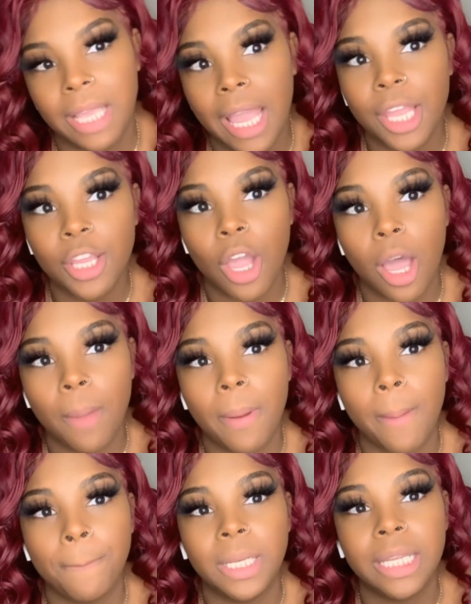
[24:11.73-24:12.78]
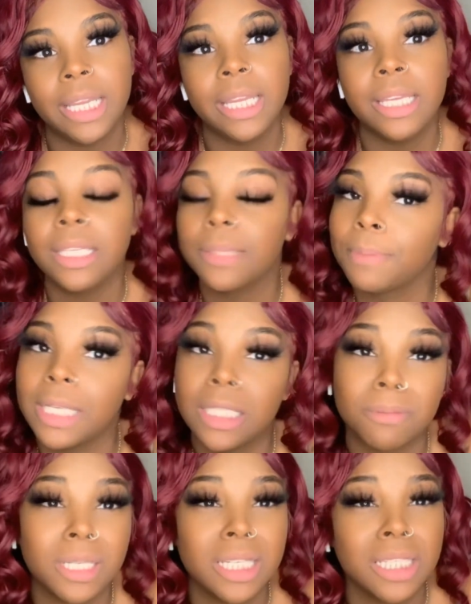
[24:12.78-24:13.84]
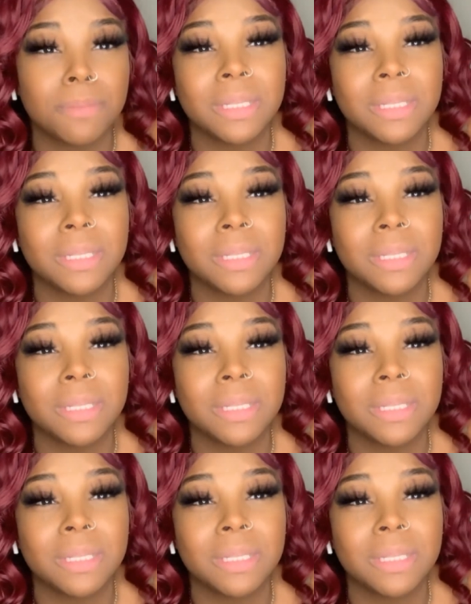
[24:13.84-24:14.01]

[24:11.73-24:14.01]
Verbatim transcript: yeah, y'all, but please, please, please,